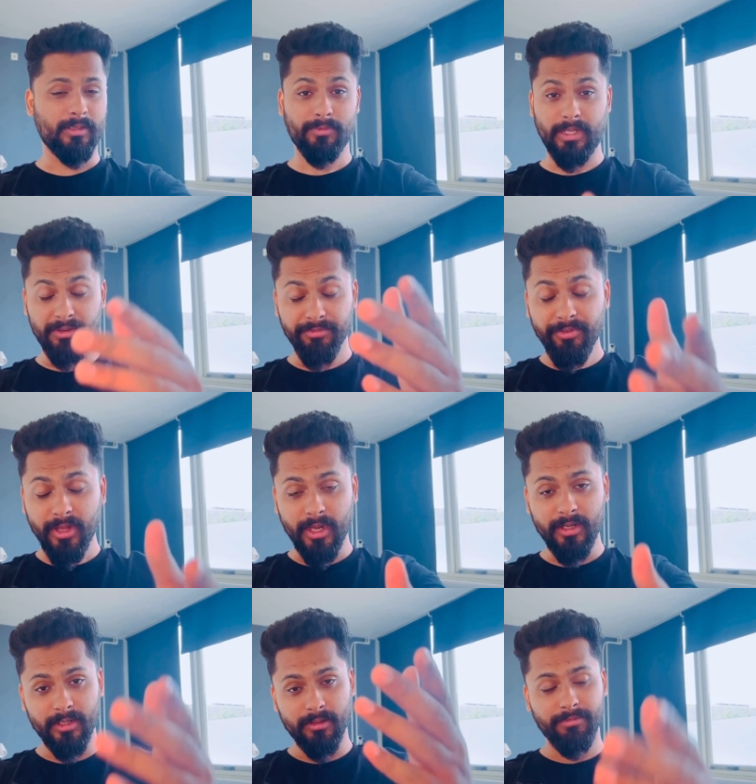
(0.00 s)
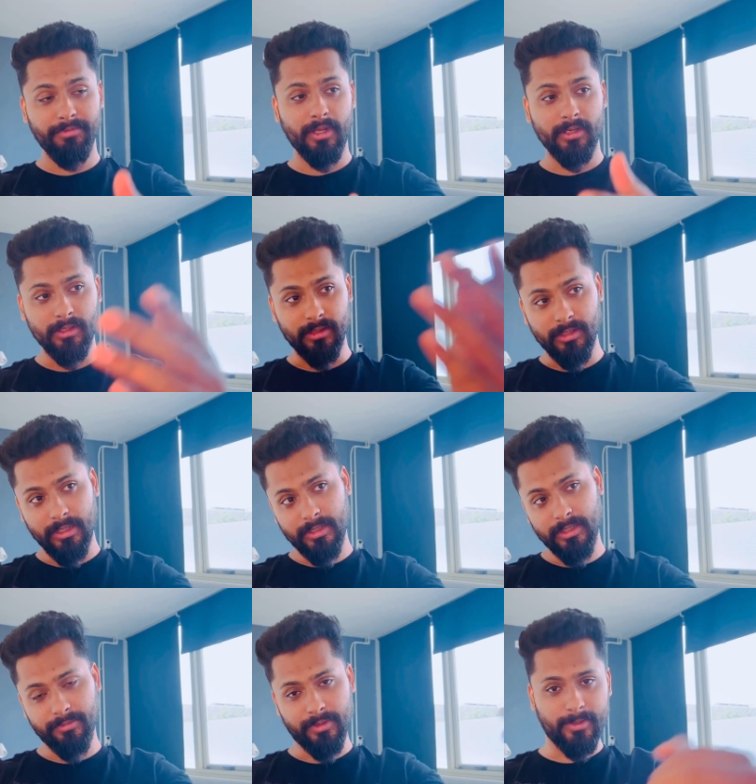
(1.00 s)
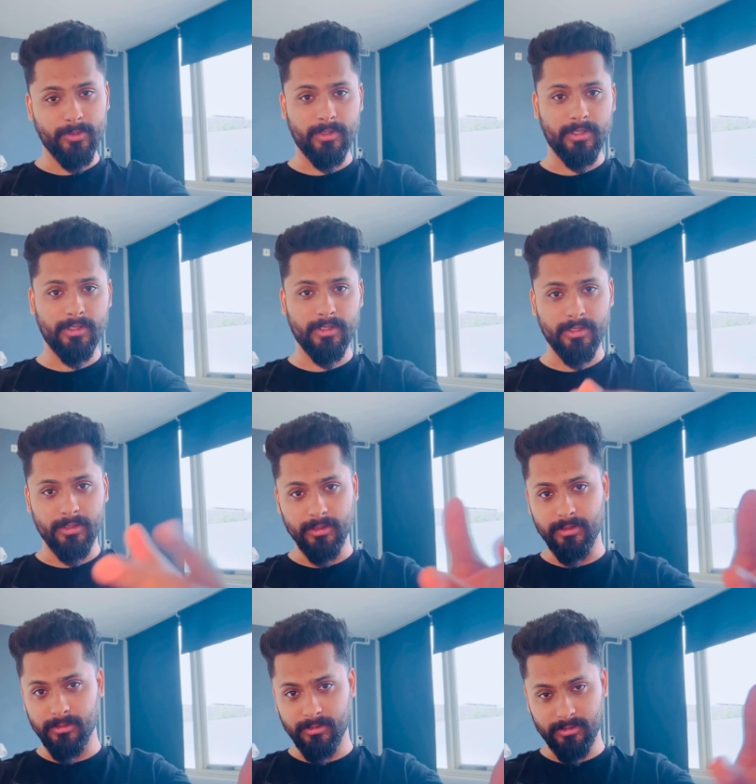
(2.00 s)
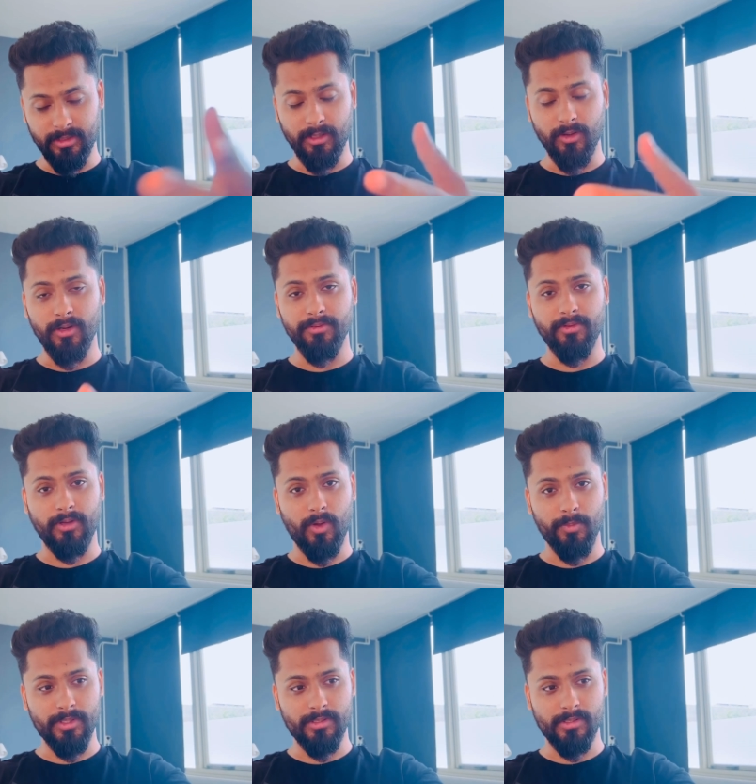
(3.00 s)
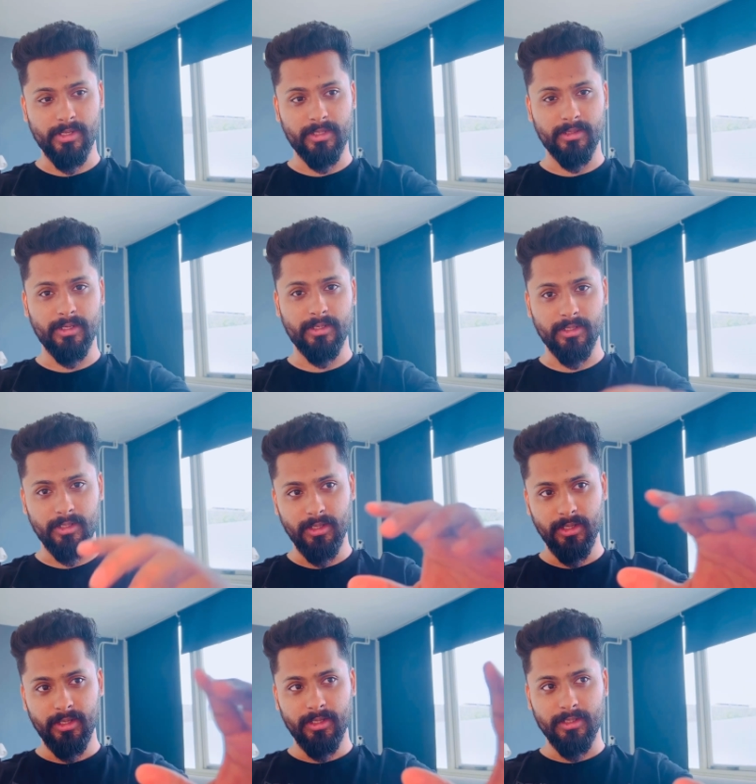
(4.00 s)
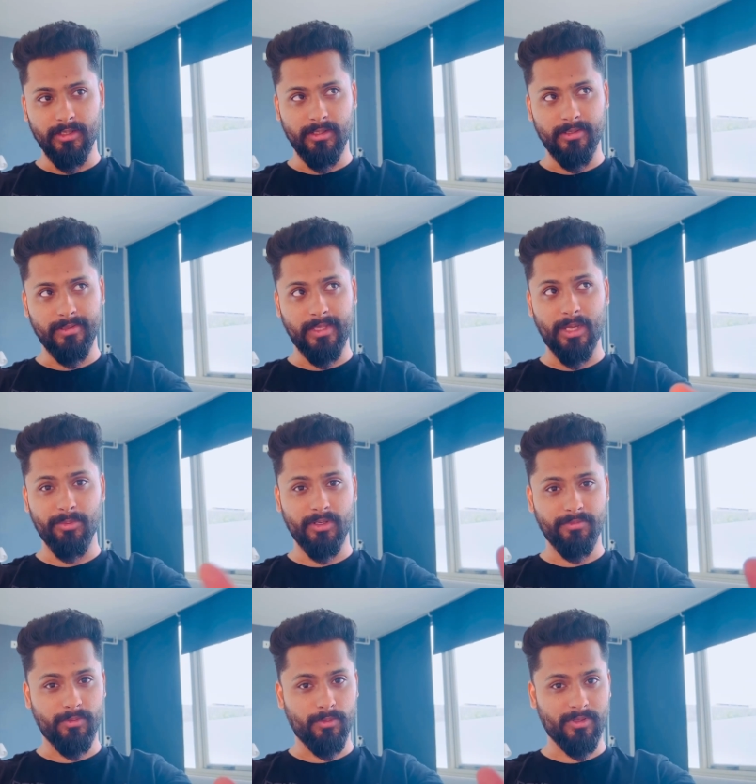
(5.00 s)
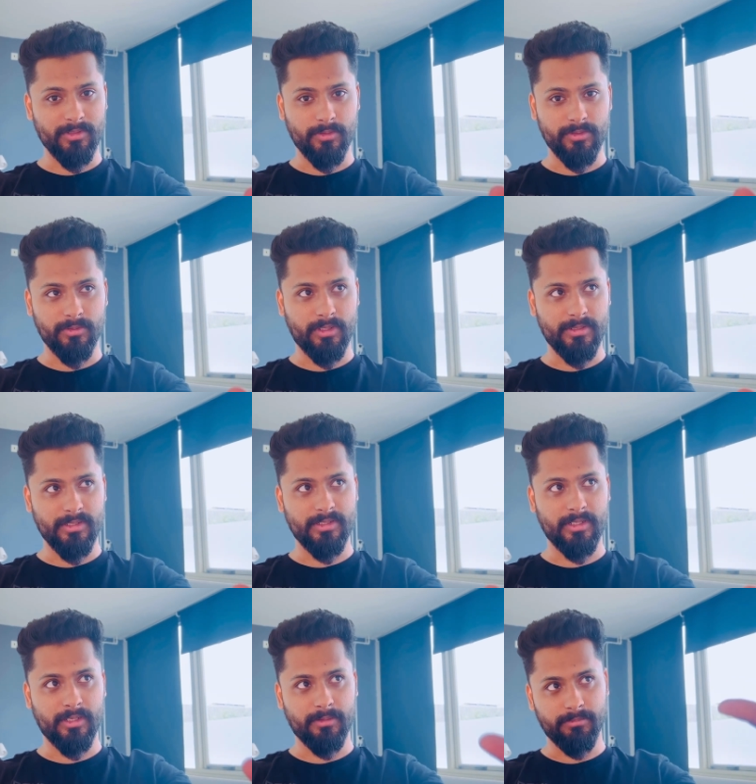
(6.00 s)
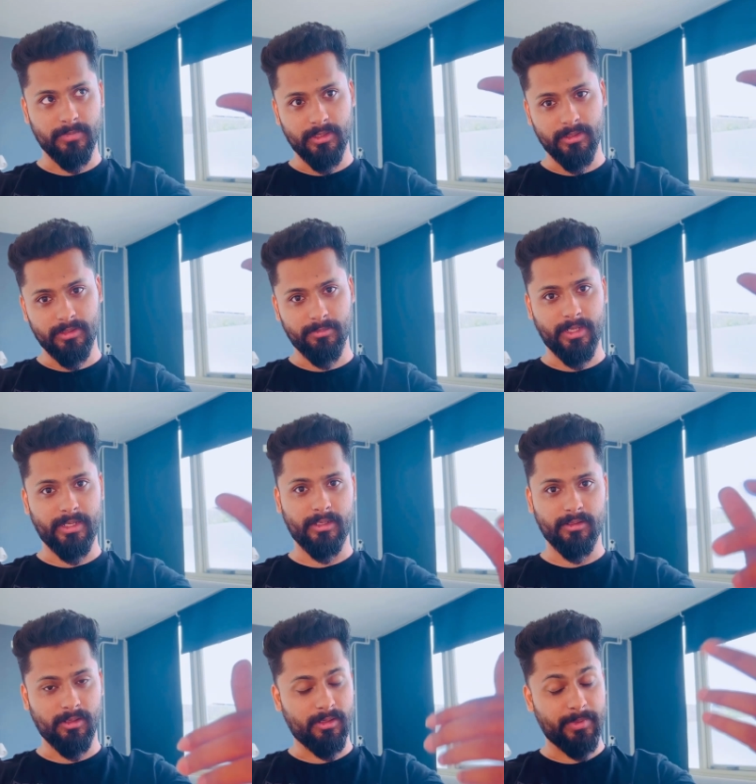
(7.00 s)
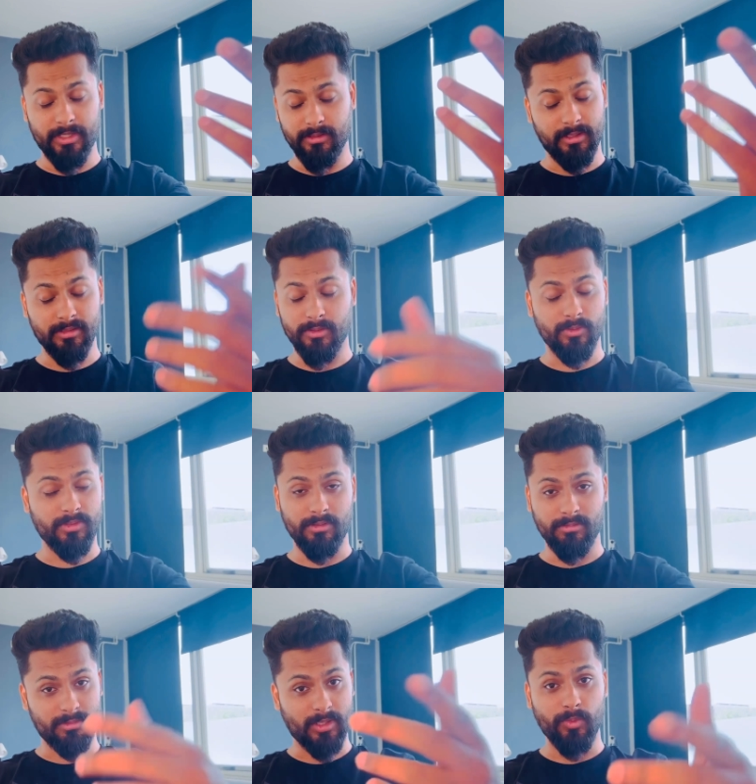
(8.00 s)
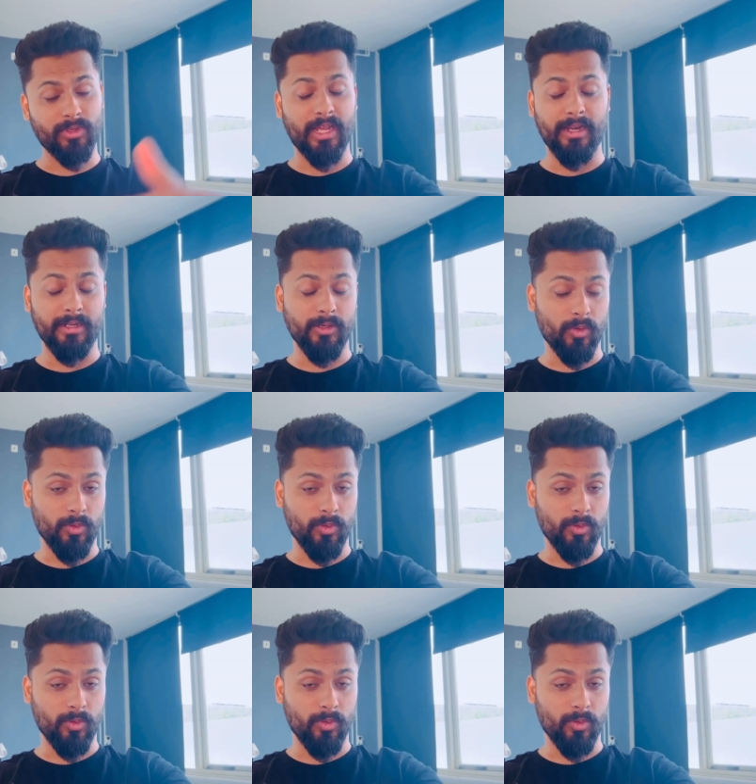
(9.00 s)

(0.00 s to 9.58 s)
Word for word: In fact in the later video there are a lot of comments saying that camera focus adjust the mic, I mean there is no sound clarity.